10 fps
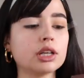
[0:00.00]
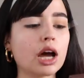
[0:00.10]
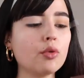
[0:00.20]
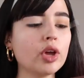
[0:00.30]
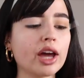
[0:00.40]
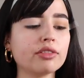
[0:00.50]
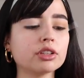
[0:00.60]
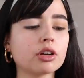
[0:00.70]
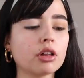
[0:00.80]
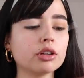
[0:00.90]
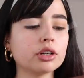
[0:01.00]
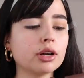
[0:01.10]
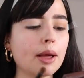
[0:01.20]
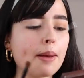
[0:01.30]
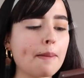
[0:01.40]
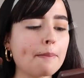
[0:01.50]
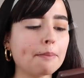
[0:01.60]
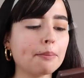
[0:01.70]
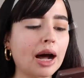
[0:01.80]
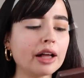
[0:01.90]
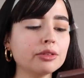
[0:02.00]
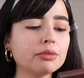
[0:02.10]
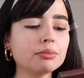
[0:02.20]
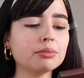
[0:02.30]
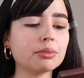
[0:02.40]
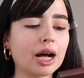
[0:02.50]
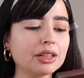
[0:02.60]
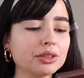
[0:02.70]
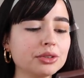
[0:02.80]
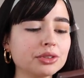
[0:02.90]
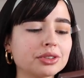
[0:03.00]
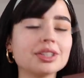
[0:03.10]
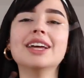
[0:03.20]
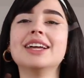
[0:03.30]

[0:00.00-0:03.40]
Now we have the color Malum Malus.